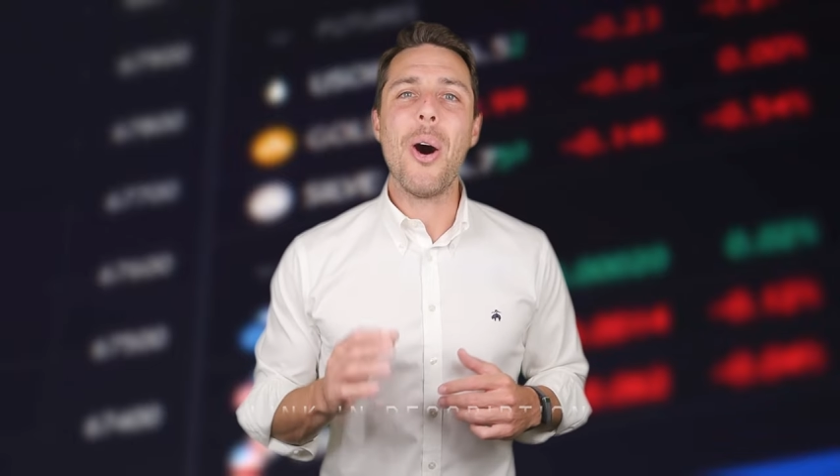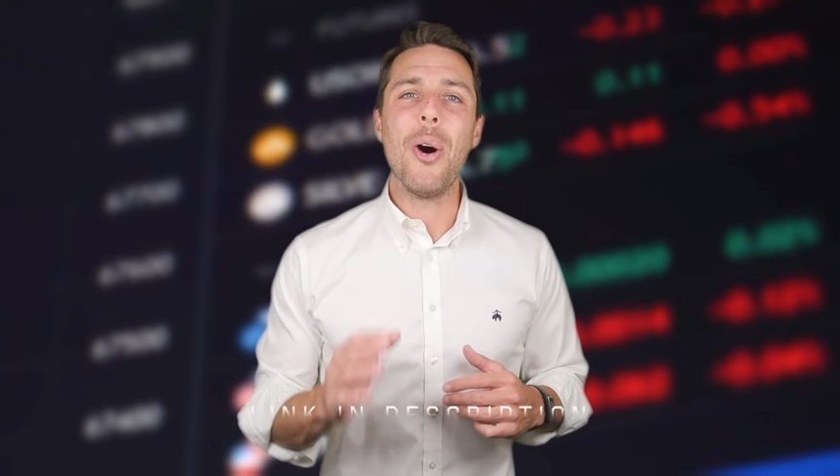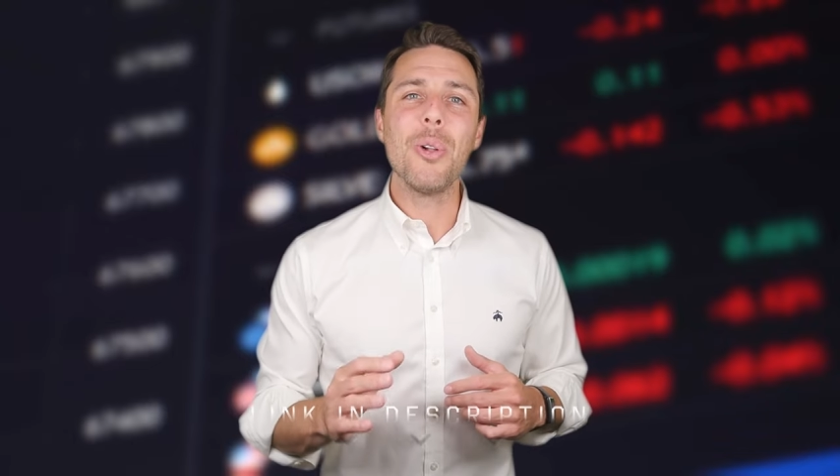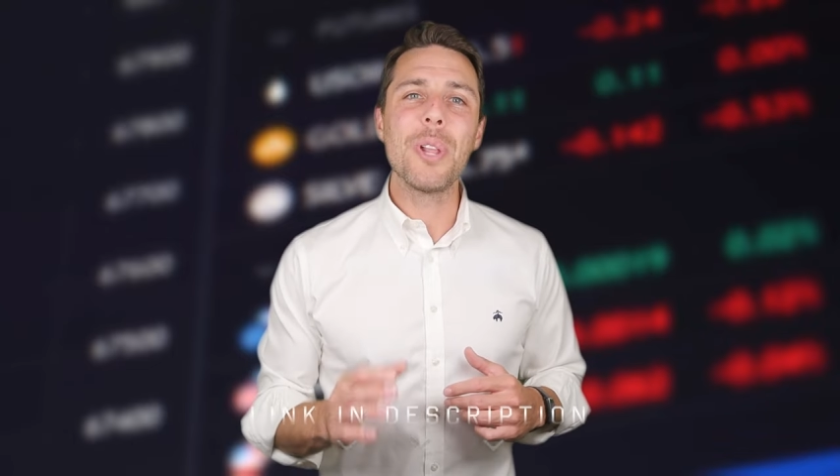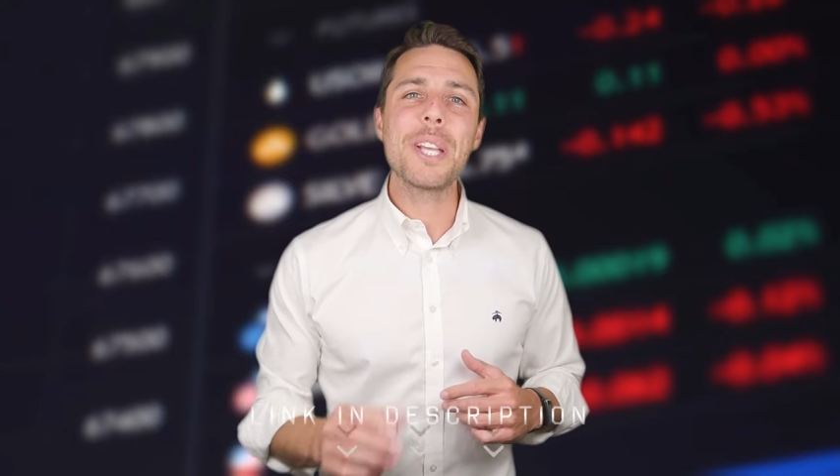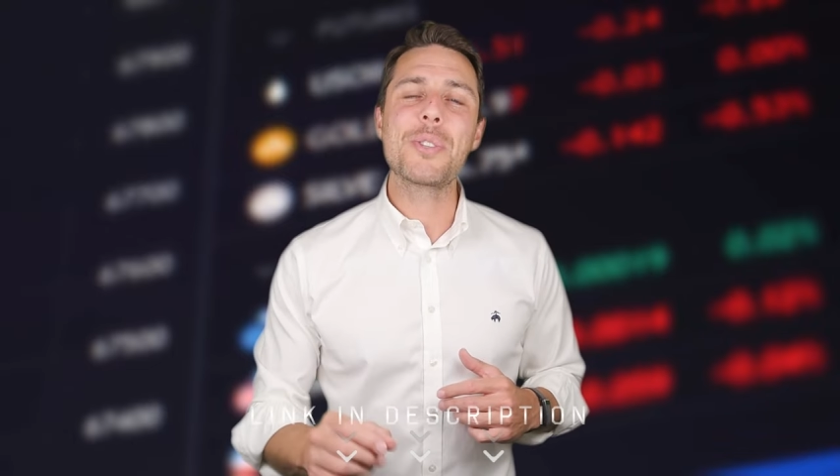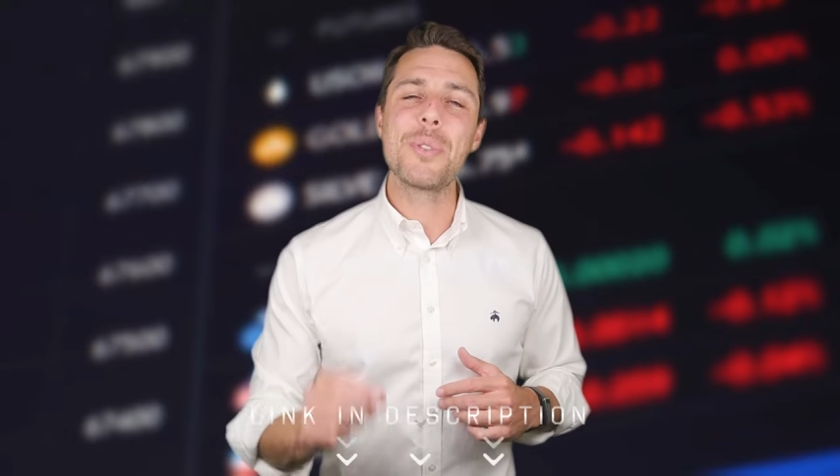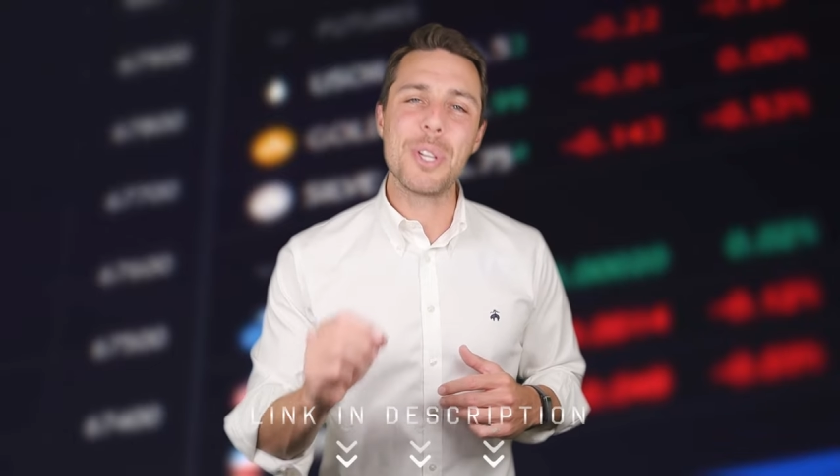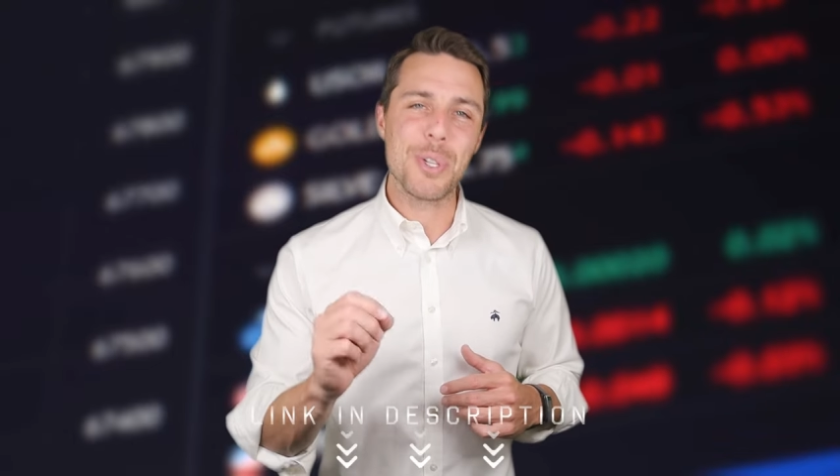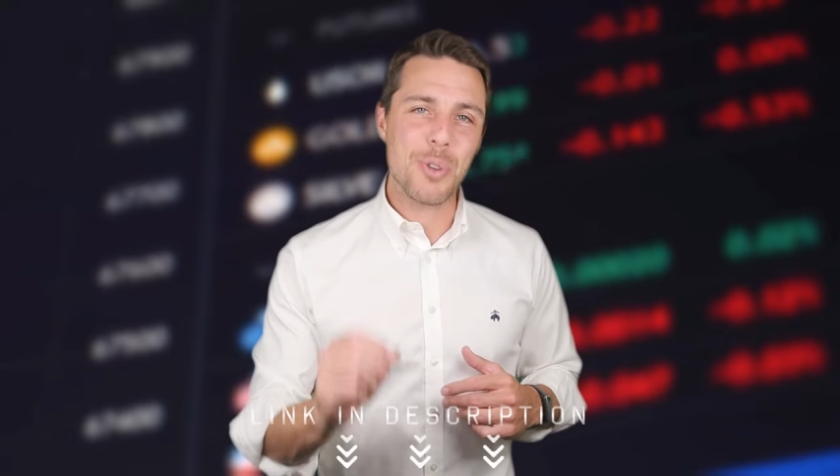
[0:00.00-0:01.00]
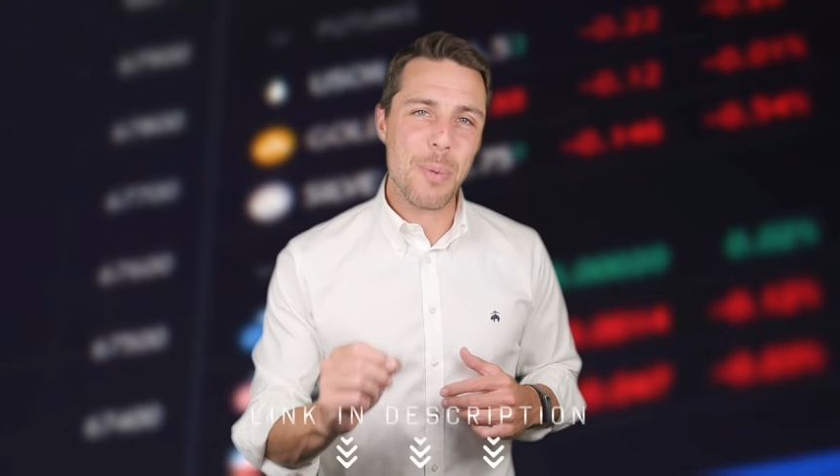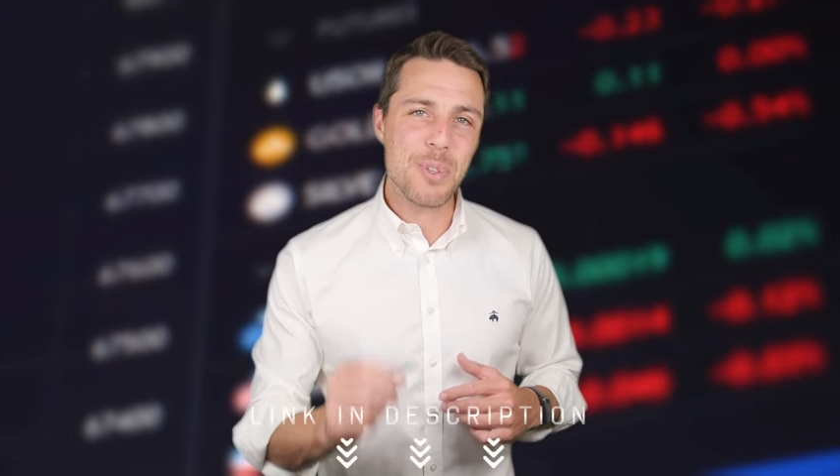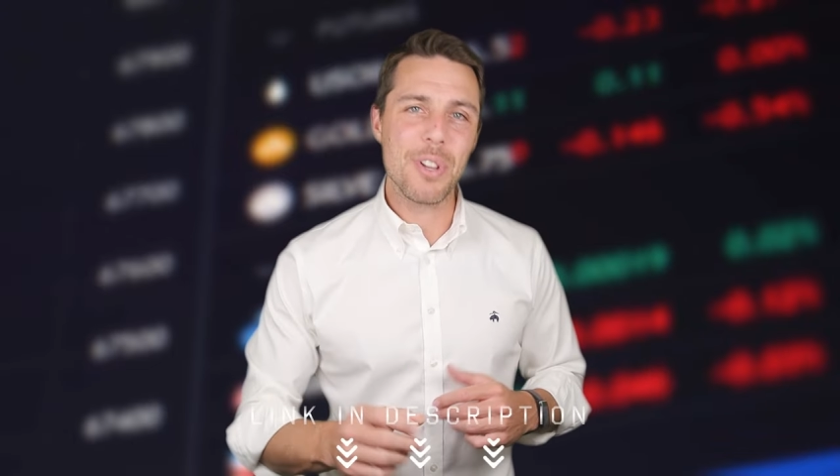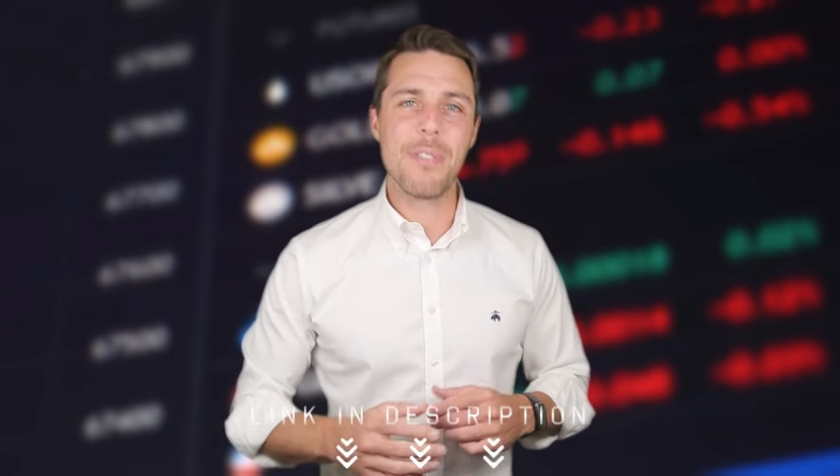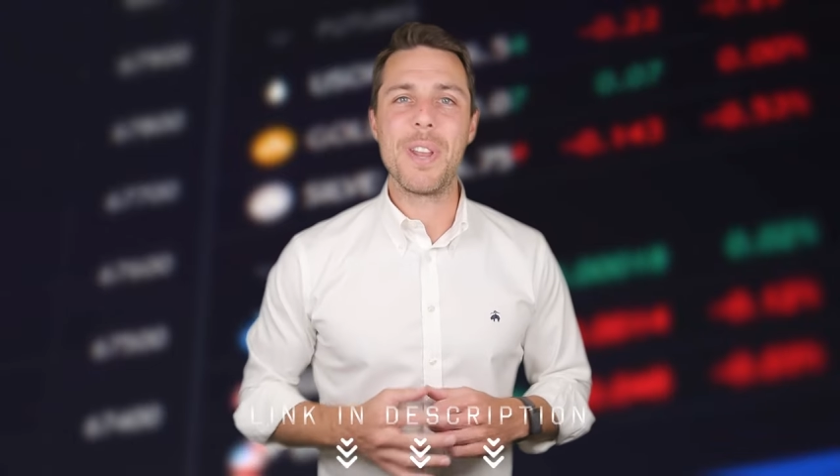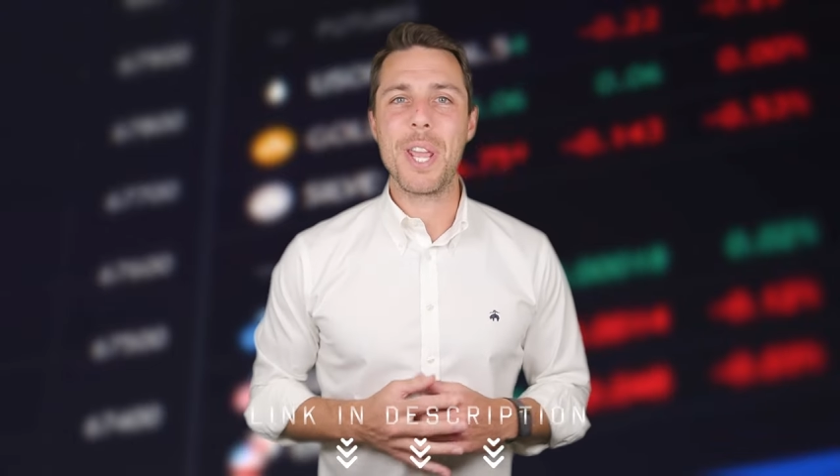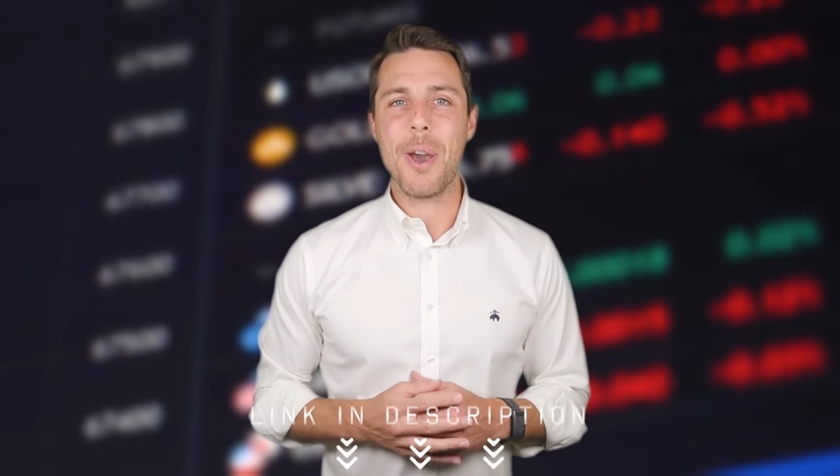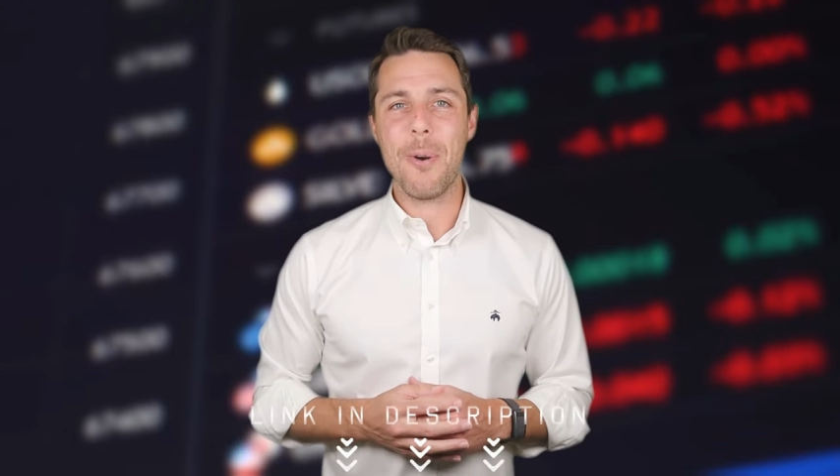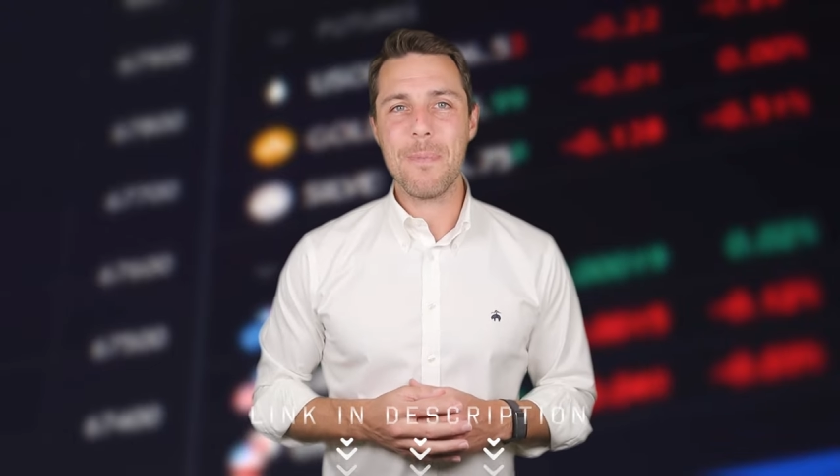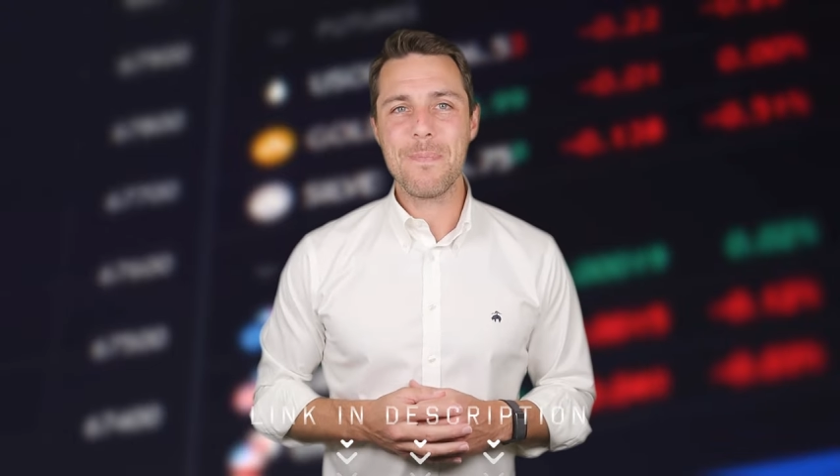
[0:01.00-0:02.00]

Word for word: All links are in the description of the video.